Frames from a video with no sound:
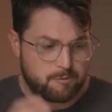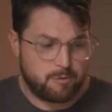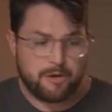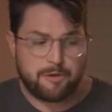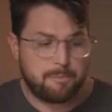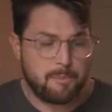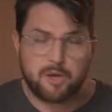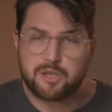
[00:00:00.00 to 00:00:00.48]

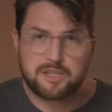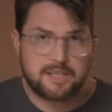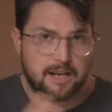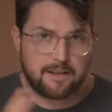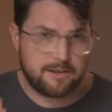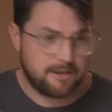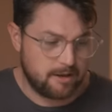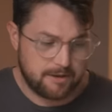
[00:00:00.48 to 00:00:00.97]
With most
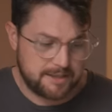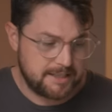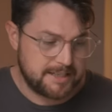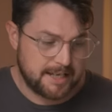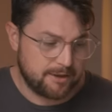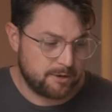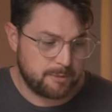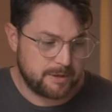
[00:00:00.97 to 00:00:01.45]
of
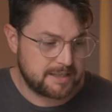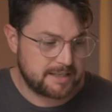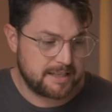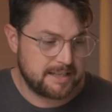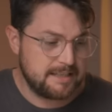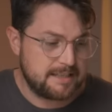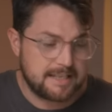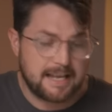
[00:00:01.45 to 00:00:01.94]
these other
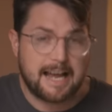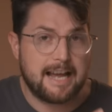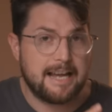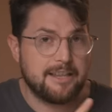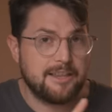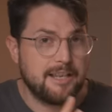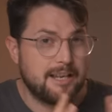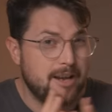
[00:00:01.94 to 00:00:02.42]
whiskies,
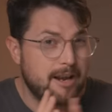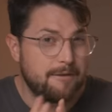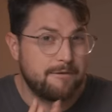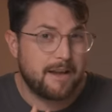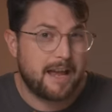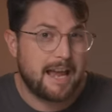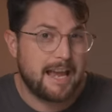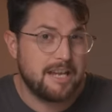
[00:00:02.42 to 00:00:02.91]
they're kind
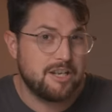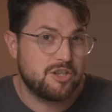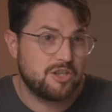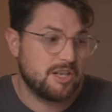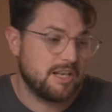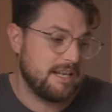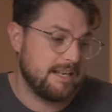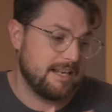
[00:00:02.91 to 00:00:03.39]
of
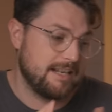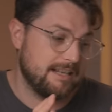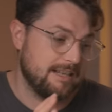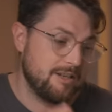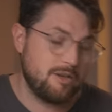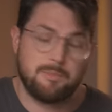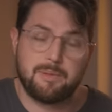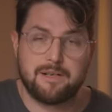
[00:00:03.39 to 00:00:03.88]
aged in a
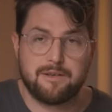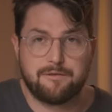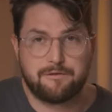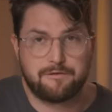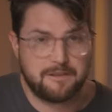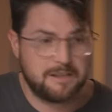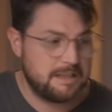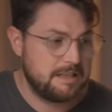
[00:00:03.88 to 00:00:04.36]
little bit
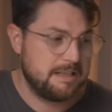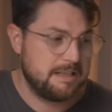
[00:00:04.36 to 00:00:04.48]
of